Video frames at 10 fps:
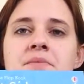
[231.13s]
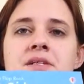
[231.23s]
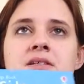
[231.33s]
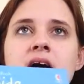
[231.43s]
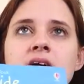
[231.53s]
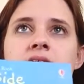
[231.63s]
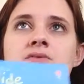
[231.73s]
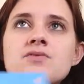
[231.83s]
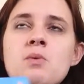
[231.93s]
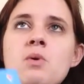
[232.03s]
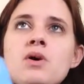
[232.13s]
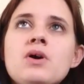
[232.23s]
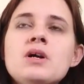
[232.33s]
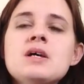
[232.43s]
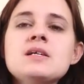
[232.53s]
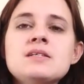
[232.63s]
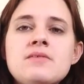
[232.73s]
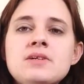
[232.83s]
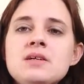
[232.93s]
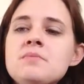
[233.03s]
designed for
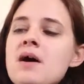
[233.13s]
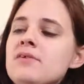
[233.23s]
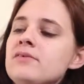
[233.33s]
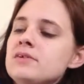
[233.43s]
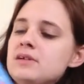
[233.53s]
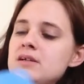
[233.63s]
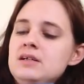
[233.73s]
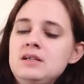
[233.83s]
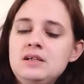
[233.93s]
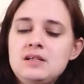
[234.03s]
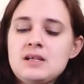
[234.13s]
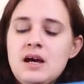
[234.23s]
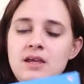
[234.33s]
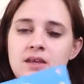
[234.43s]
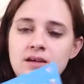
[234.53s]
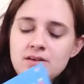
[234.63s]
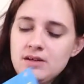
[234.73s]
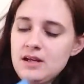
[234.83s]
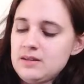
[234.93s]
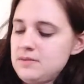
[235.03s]
7 and above. And I like
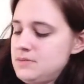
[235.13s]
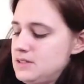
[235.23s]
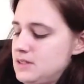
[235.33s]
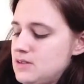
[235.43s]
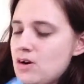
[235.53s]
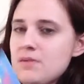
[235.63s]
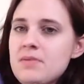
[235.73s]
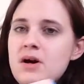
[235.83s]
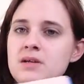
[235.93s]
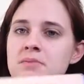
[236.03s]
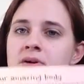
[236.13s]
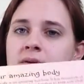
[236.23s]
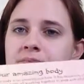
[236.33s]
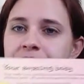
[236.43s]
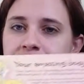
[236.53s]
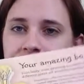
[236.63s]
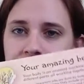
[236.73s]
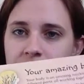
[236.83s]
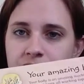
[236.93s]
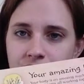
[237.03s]
looking at them. This is our body book.
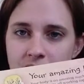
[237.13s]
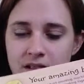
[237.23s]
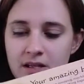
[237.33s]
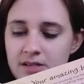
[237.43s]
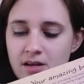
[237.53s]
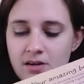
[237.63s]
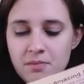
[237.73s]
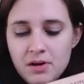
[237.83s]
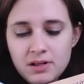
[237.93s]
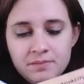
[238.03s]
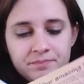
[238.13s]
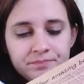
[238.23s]
See Inside Our Body.